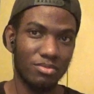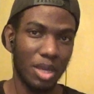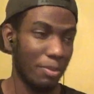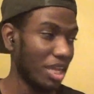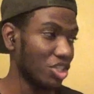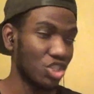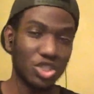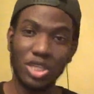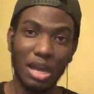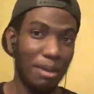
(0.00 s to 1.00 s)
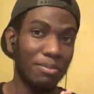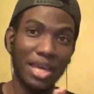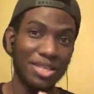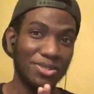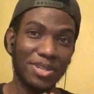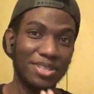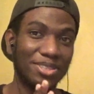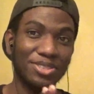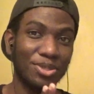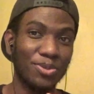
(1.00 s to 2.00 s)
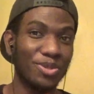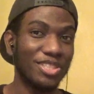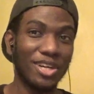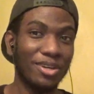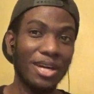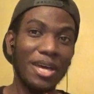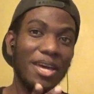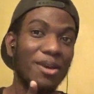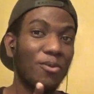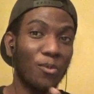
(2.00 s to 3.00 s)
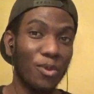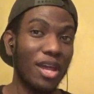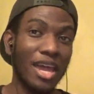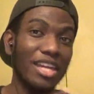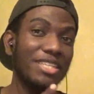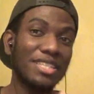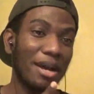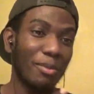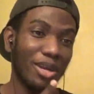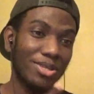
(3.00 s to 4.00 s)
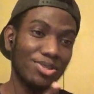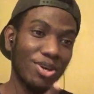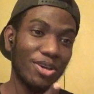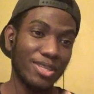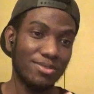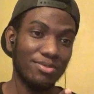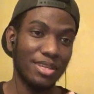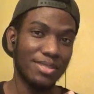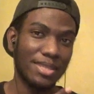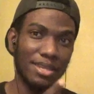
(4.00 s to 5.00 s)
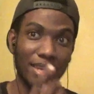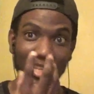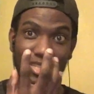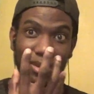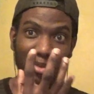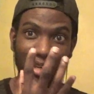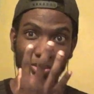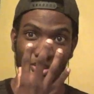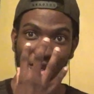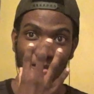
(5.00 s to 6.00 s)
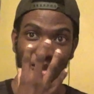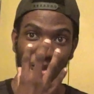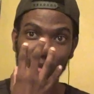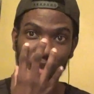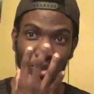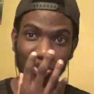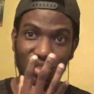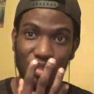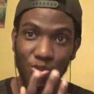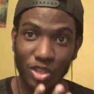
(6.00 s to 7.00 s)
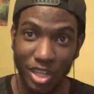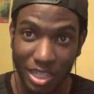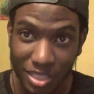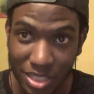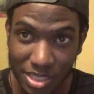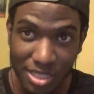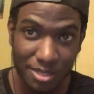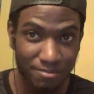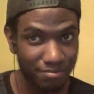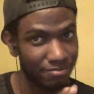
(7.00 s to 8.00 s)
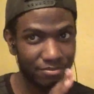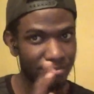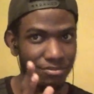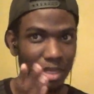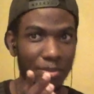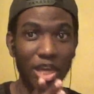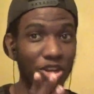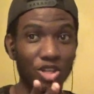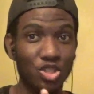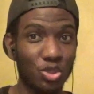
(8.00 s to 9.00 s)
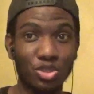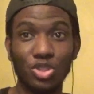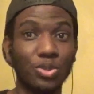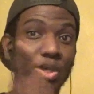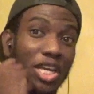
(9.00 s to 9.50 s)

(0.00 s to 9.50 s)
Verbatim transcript: I'm not, I'm not trying to joke with y'all. Anytime when I saw his face, and anytime when he was coming too close to the screen like this, I'm not gonna joke to you.